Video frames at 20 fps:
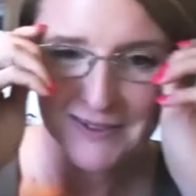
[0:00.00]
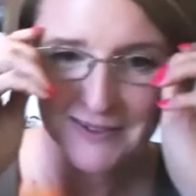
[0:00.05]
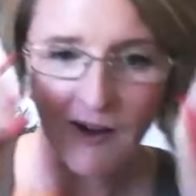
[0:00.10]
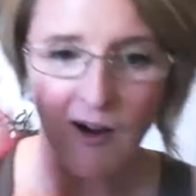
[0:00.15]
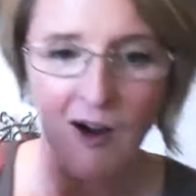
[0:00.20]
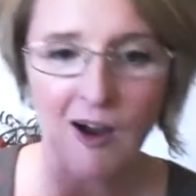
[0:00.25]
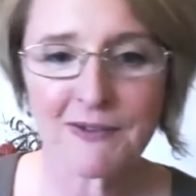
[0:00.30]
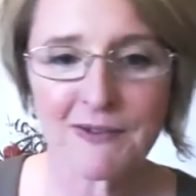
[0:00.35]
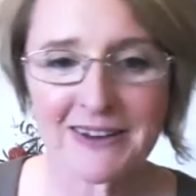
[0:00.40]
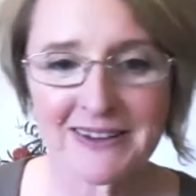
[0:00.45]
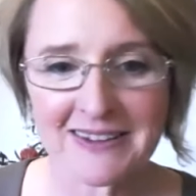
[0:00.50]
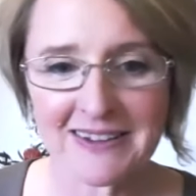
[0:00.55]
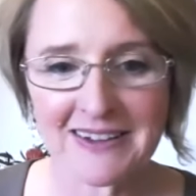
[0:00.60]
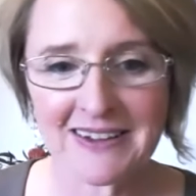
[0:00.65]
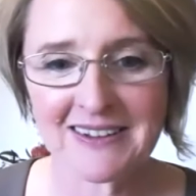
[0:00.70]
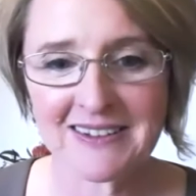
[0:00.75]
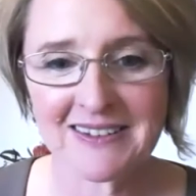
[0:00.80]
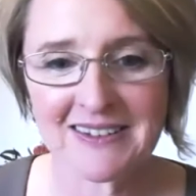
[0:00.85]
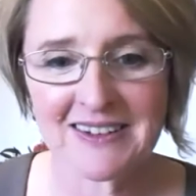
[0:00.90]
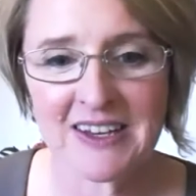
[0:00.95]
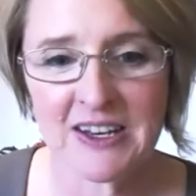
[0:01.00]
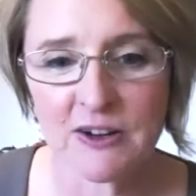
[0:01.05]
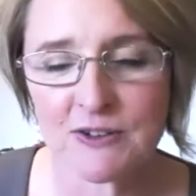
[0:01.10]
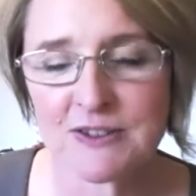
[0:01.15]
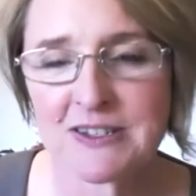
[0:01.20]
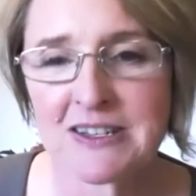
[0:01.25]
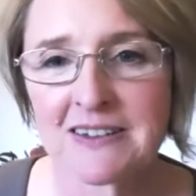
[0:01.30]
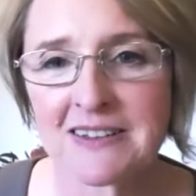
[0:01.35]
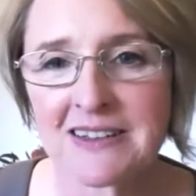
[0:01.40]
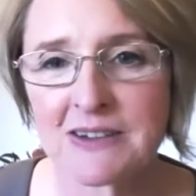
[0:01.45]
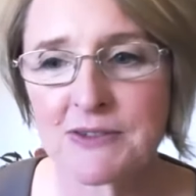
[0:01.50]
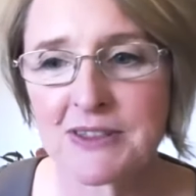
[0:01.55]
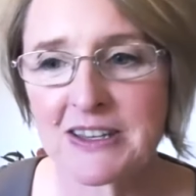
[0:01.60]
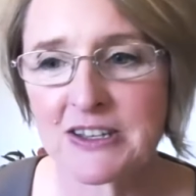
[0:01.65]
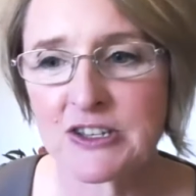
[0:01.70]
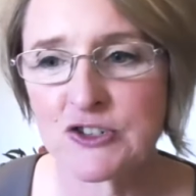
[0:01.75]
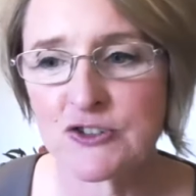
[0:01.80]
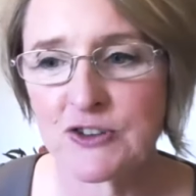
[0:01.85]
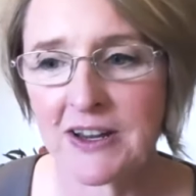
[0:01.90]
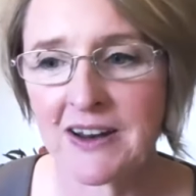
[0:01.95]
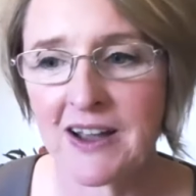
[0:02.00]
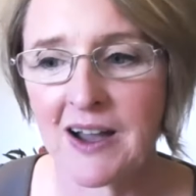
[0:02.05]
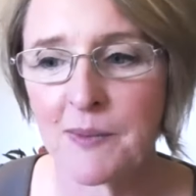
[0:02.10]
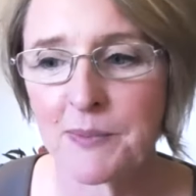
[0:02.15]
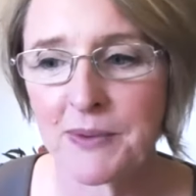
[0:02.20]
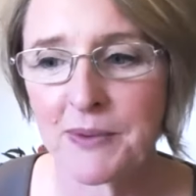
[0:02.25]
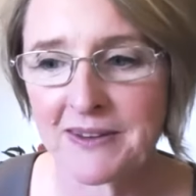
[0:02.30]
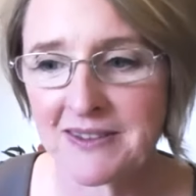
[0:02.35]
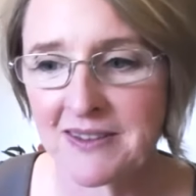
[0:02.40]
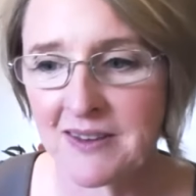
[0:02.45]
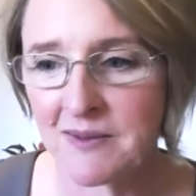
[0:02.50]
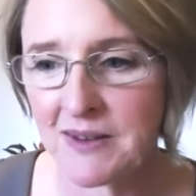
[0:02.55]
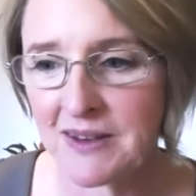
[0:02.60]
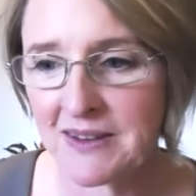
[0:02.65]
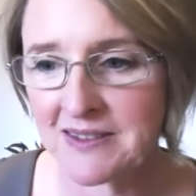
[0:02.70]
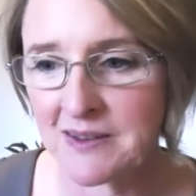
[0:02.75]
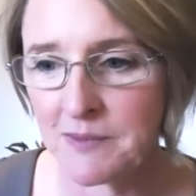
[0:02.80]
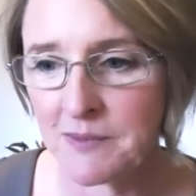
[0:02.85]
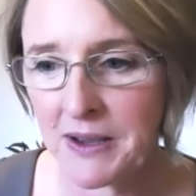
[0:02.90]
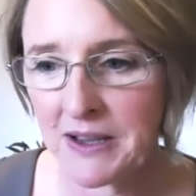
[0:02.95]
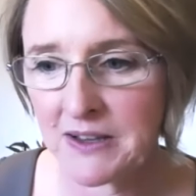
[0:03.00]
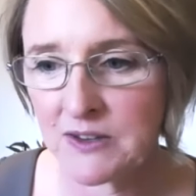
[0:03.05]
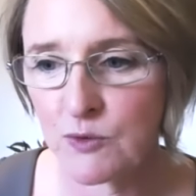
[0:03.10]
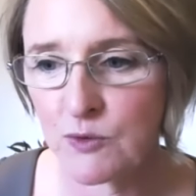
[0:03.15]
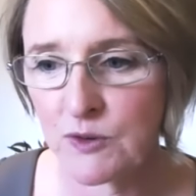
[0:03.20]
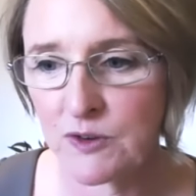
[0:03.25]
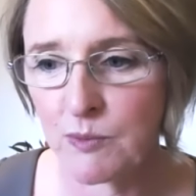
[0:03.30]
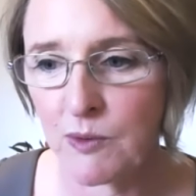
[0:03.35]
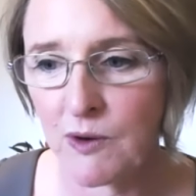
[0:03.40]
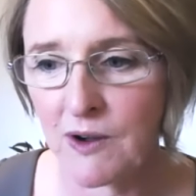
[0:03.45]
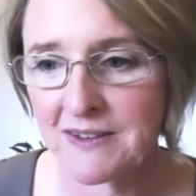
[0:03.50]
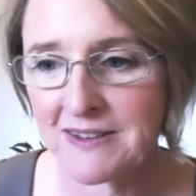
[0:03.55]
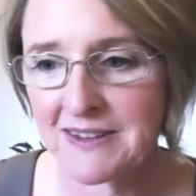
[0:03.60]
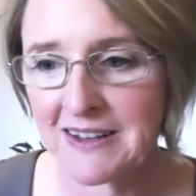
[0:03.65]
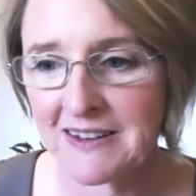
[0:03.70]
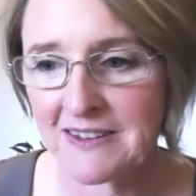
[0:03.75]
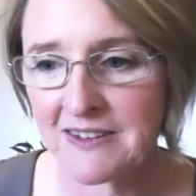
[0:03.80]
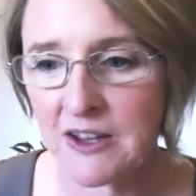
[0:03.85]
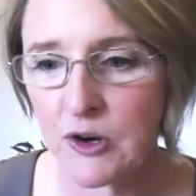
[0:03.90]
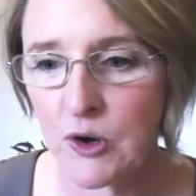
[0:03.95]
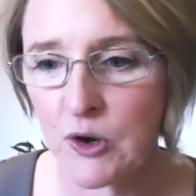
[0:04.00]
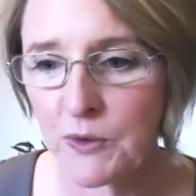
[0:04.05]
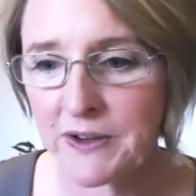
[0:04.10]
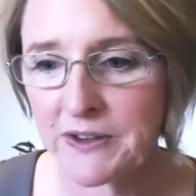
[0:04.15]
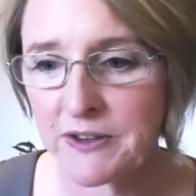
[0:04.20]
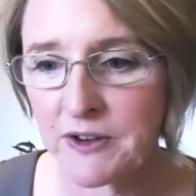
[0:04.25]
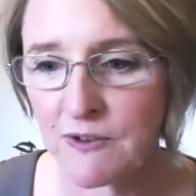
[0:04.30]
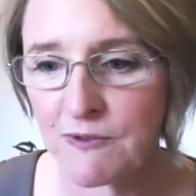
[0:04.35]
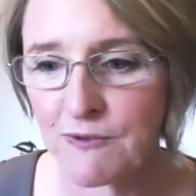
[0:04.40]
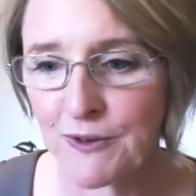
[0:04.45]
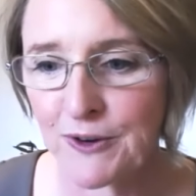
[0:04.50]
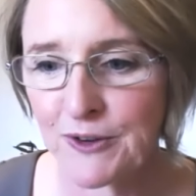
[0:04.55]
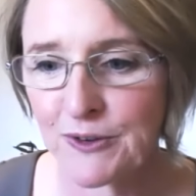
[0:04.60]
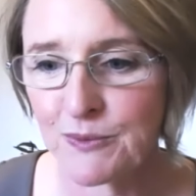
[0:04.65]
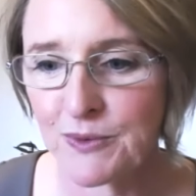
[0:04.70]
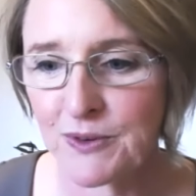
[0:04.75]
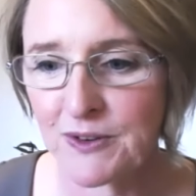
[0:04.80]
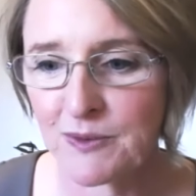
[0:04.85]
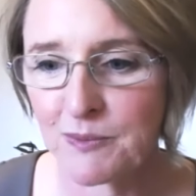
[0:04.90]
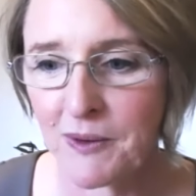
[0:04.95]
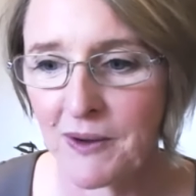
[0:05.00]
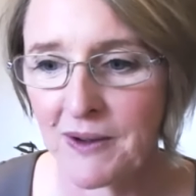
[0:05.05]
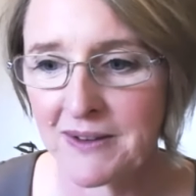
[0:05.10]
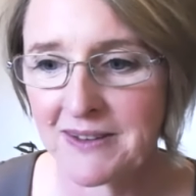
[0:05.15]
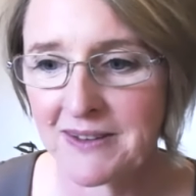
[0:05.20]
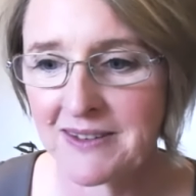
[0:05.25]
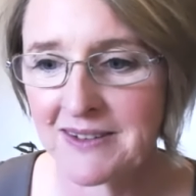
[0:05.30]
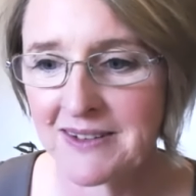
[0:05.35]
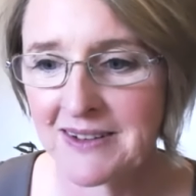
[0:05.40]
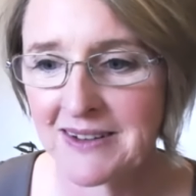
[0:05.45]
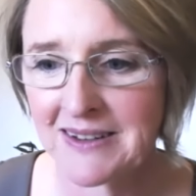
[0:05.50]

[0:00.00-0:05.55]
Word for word: Obviously, you know, dealing with it straight up is the is the best response, and it's not always our first response.